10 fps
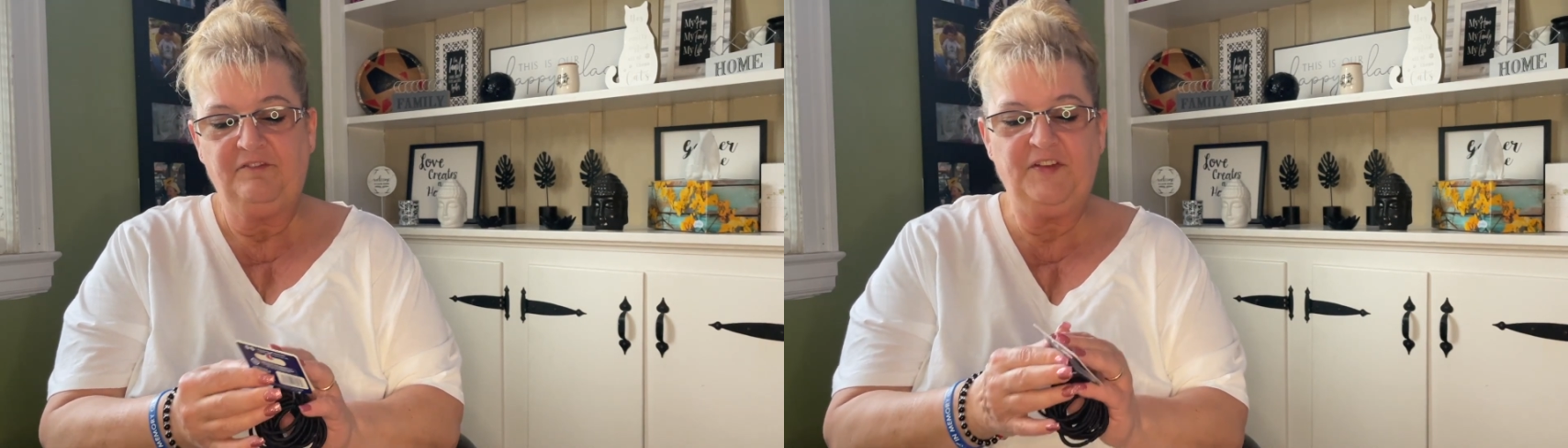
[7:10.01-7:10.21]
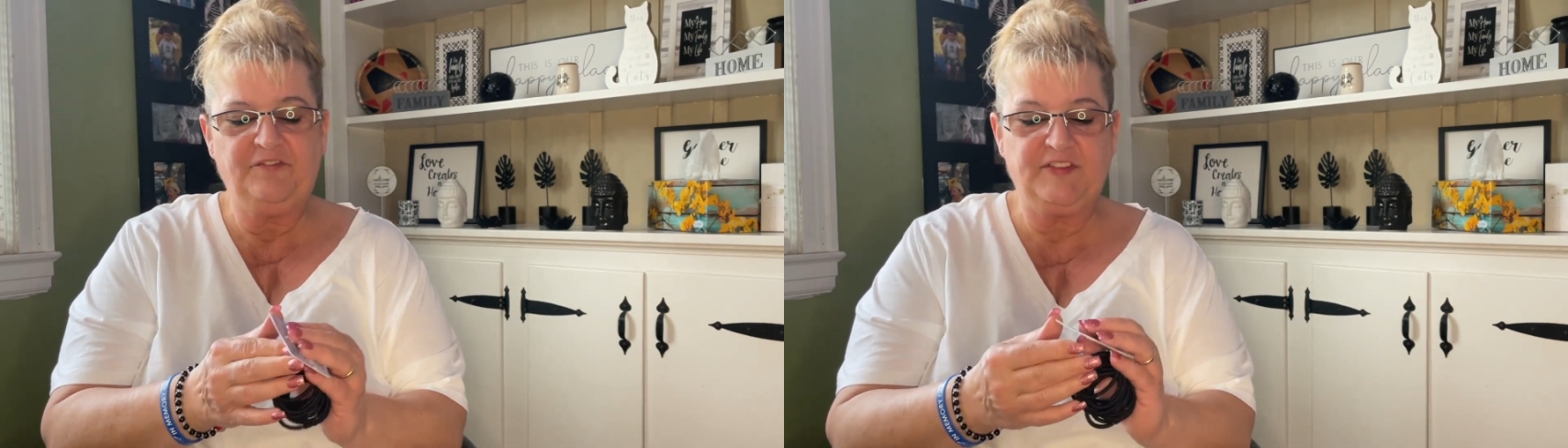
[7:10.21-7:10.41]

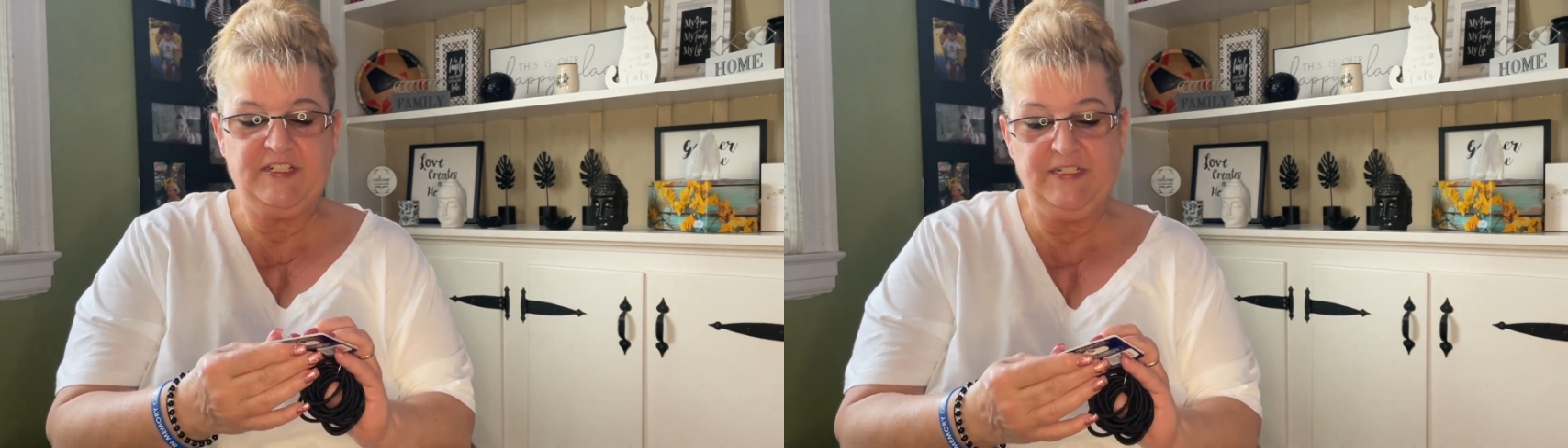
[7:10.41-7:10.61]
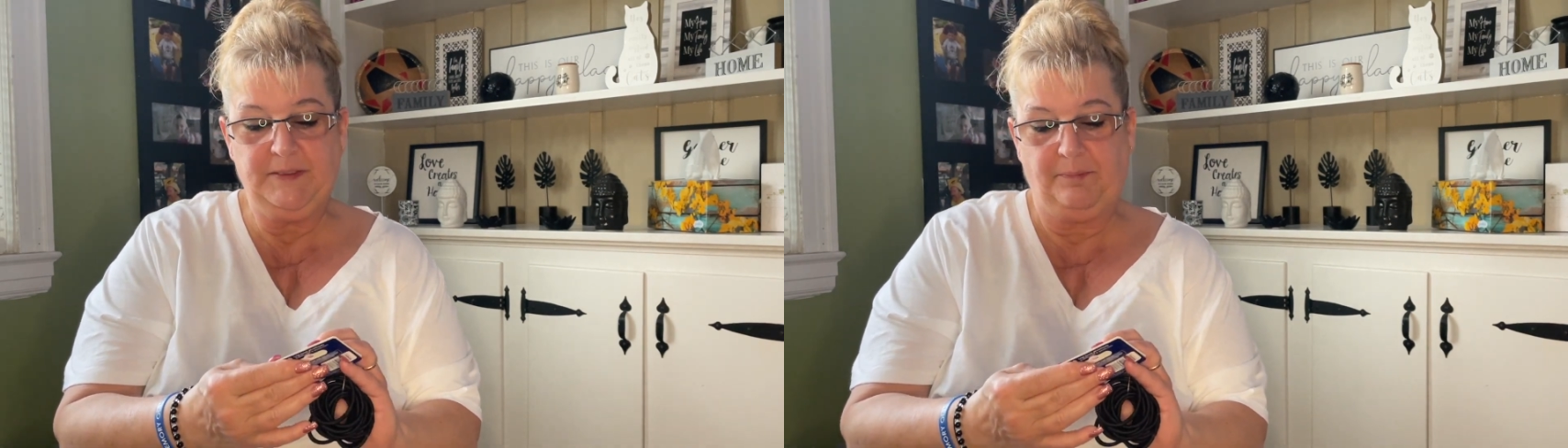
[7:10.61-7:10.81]

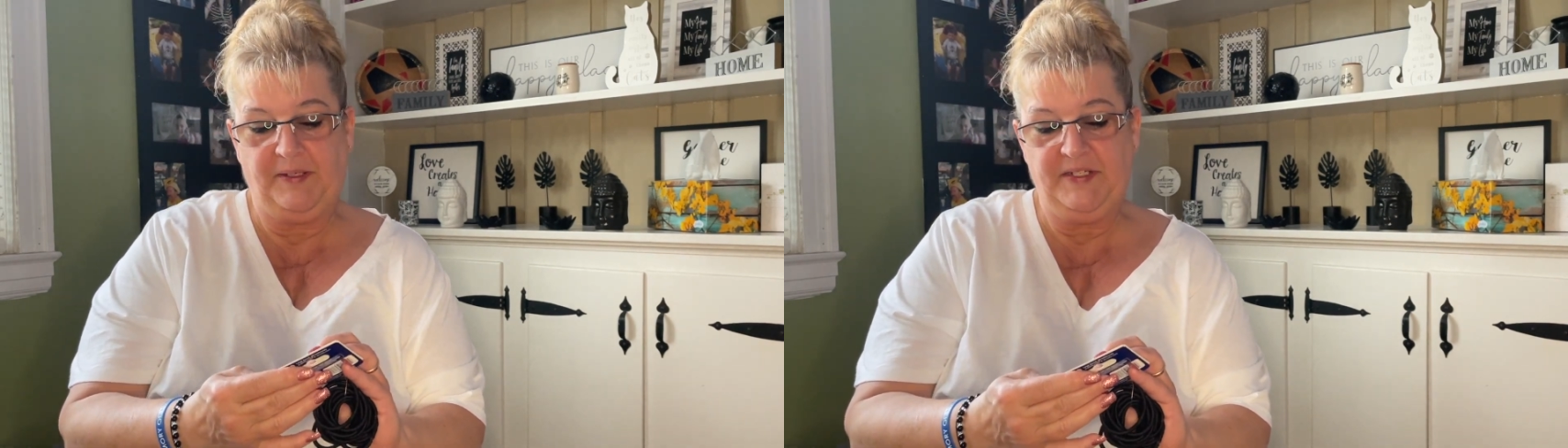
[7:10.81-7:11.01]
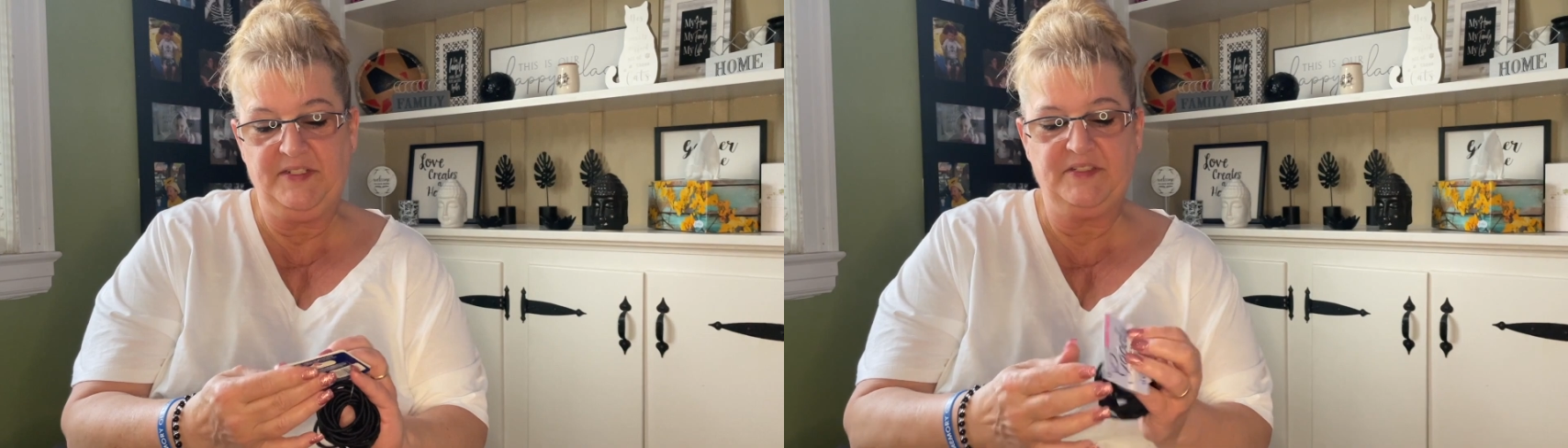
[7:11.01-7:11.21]

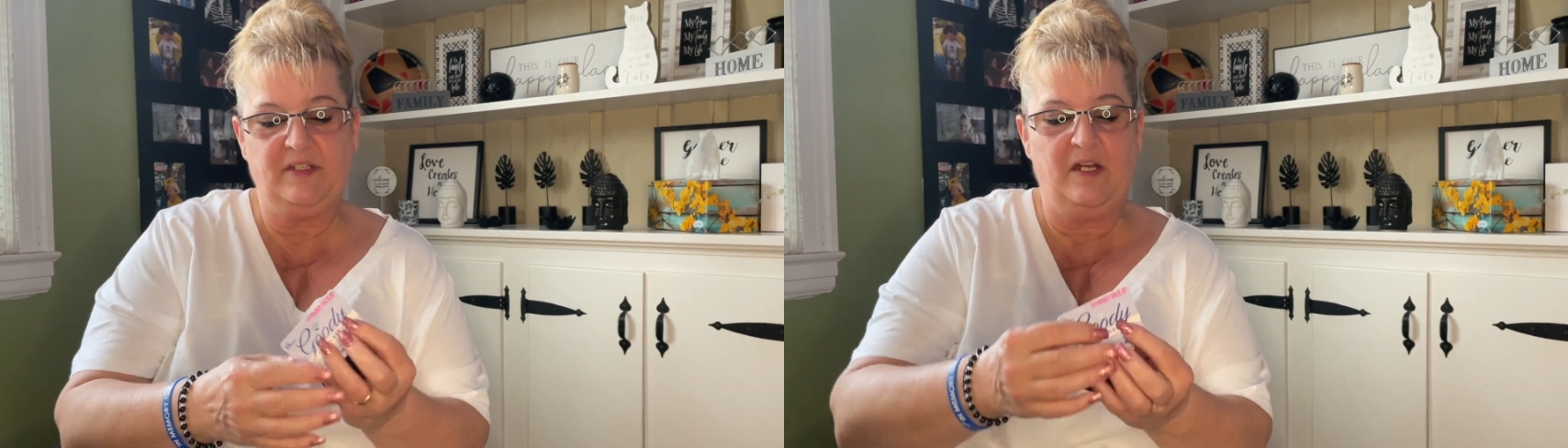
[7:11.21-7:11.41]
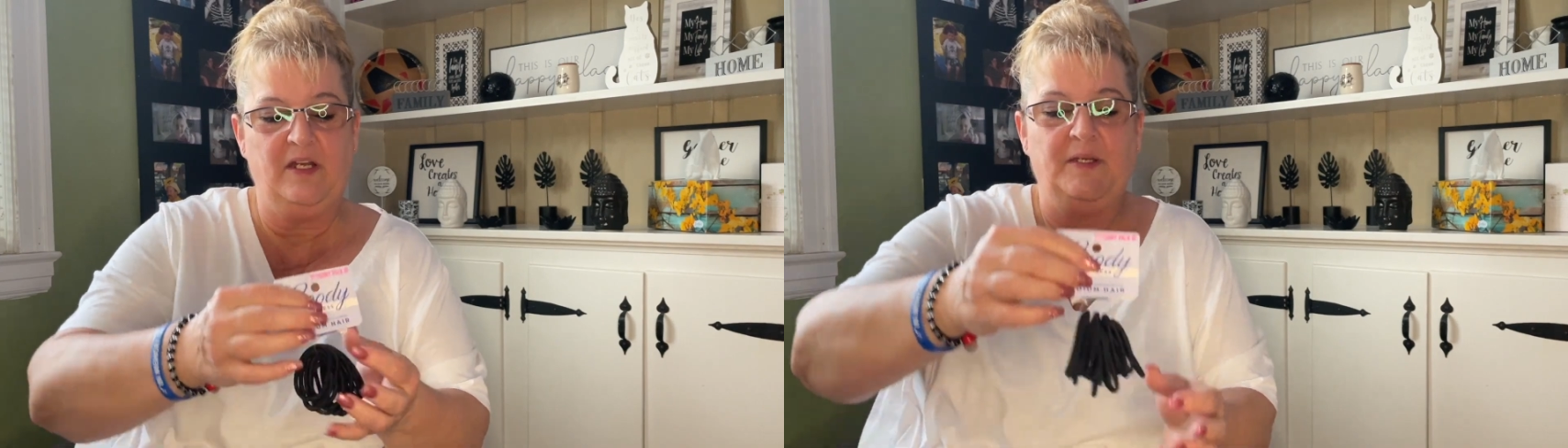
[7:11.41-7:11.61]
15-piece
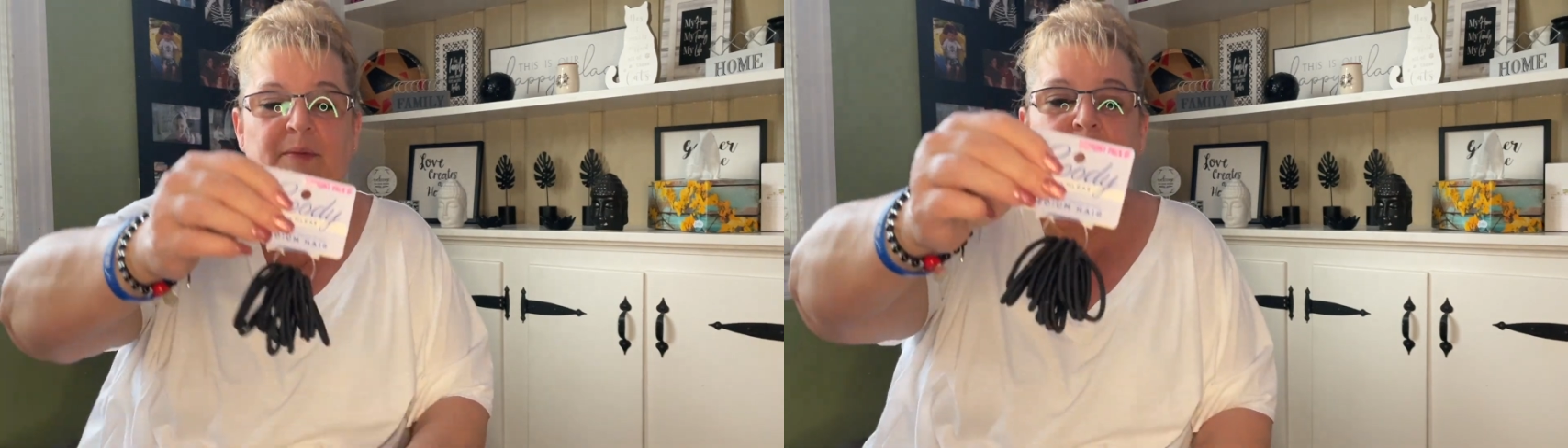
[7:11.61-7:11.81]
economy